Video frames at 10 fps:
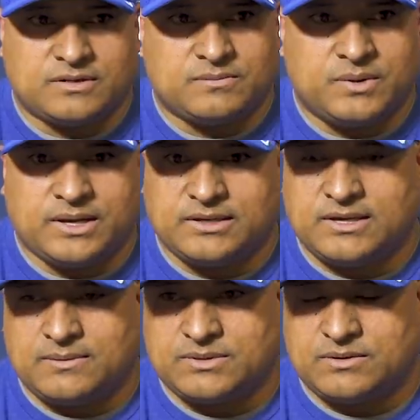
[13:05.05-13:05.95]
some playing
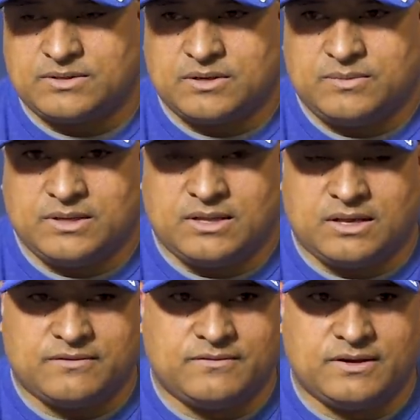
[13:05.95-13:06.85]
time. So it's going to be a
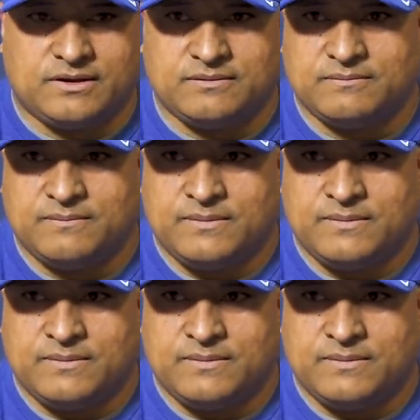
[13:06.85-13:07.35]
lot of fun.